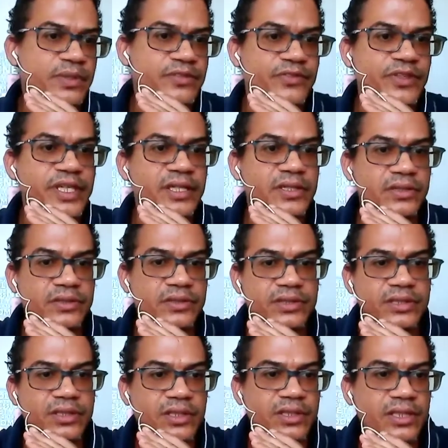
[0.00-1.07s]

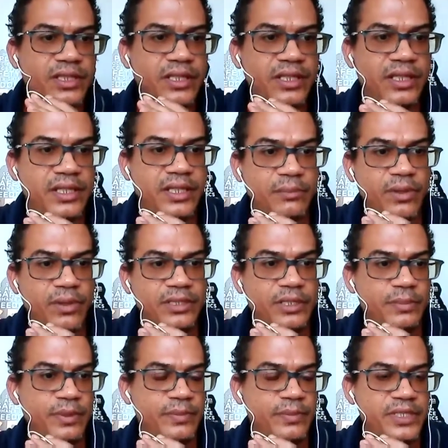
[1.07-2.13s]
vehicles,
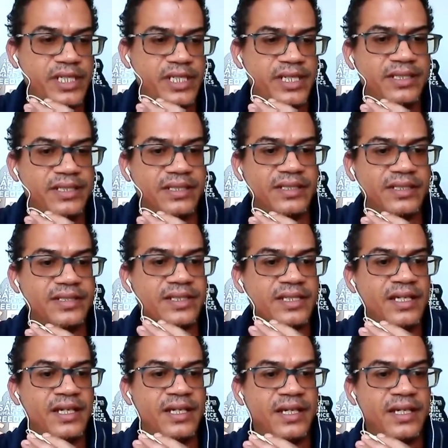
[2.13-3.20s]
multi-purpose entities.
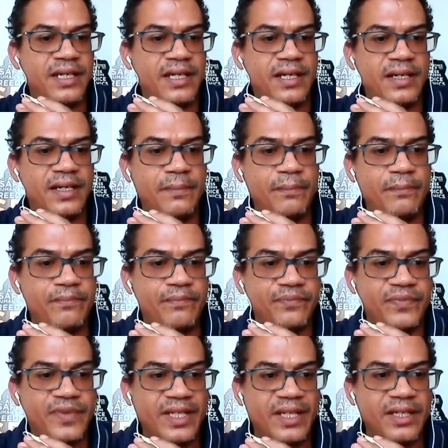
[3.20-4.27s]
And
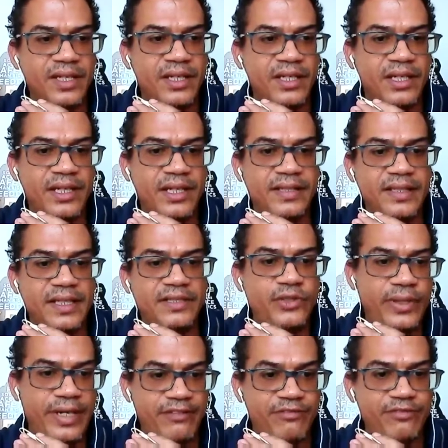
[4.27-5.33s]

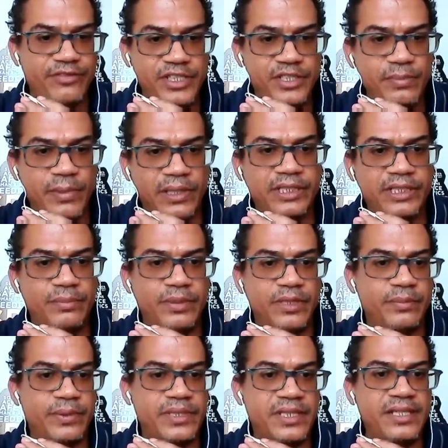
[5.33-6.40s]
you have these
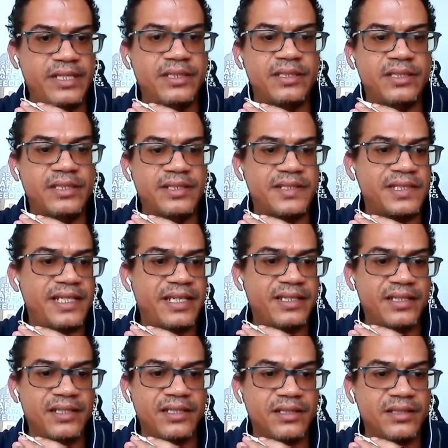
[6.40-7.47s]
multi-purpose entities
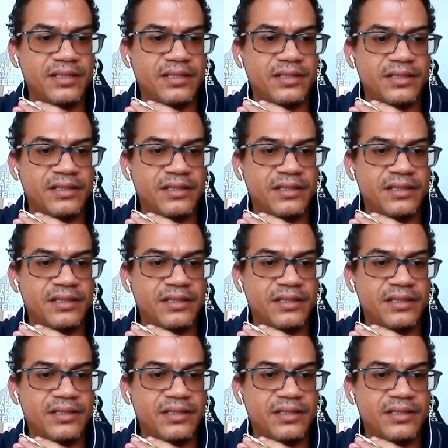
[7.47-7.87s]
getting